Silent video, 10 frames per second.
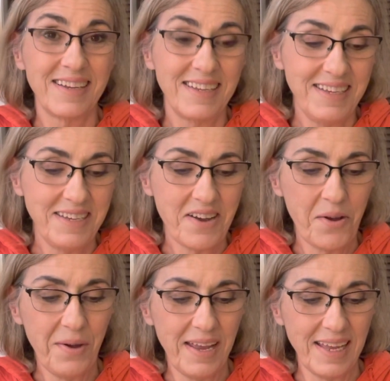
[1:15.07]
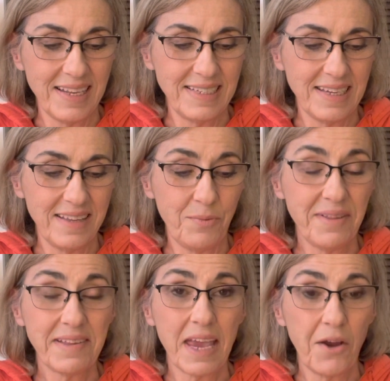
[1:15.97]
You know, and it was
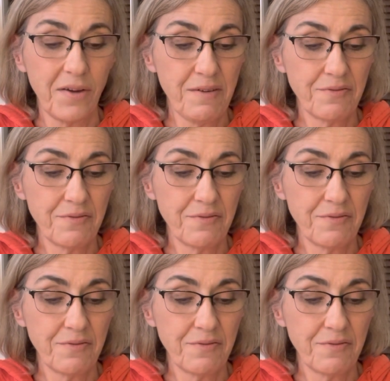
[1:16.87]
Carrie